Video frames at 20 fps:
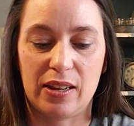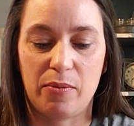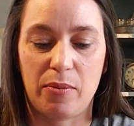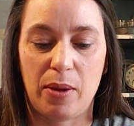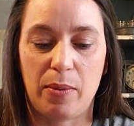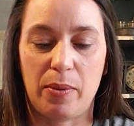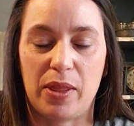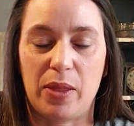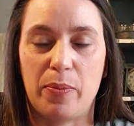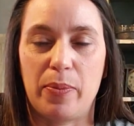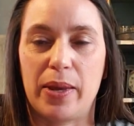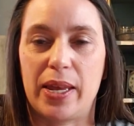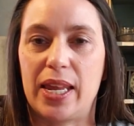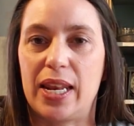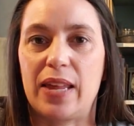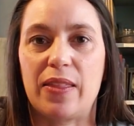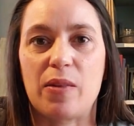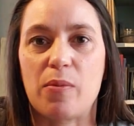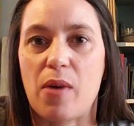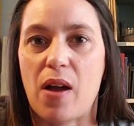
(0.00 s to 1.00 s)
maybe the
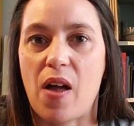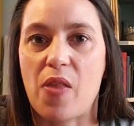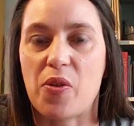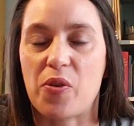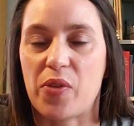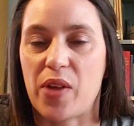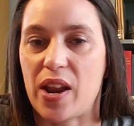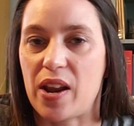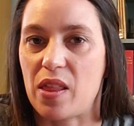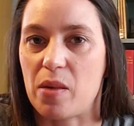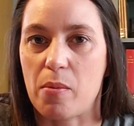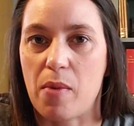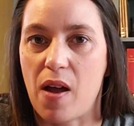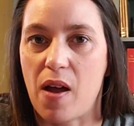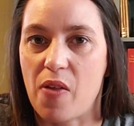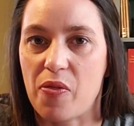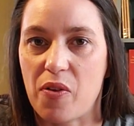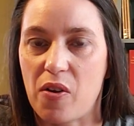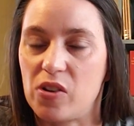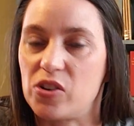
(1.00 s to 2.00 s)
beginning of the month or the end of the
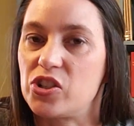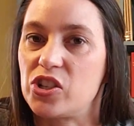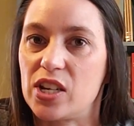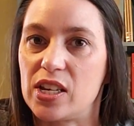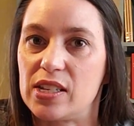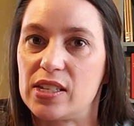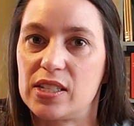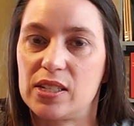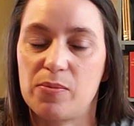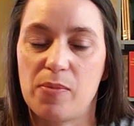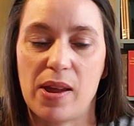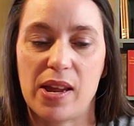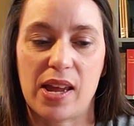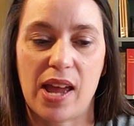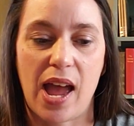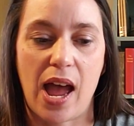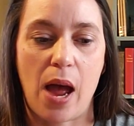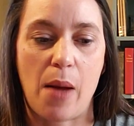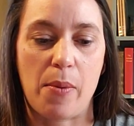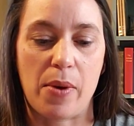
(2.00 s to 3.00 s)
month, I'll just make a
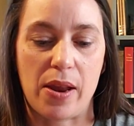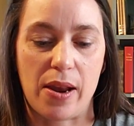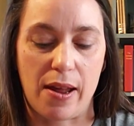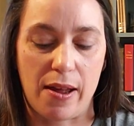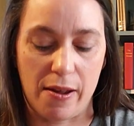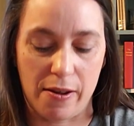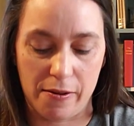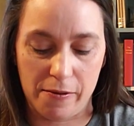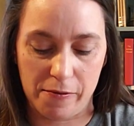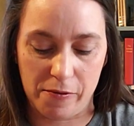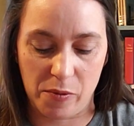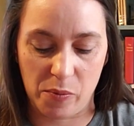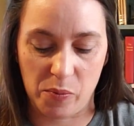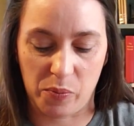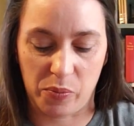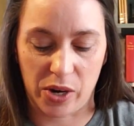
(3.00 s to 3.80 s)
habit of